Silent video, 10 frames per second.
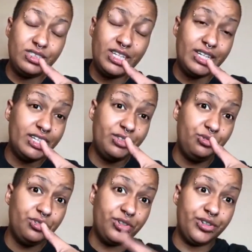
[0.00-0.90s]
can't get
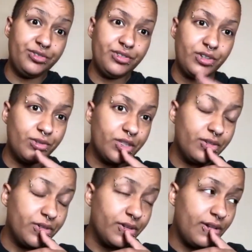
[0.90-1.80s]
through to her or
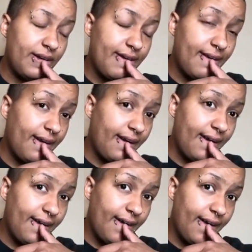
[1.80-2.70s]
whatever
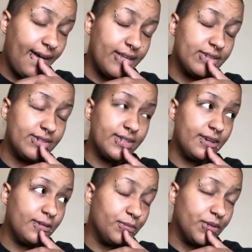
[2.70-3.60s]
and
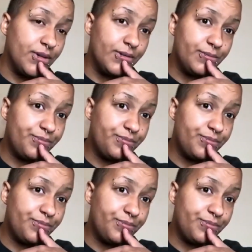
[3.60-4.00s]
shit. But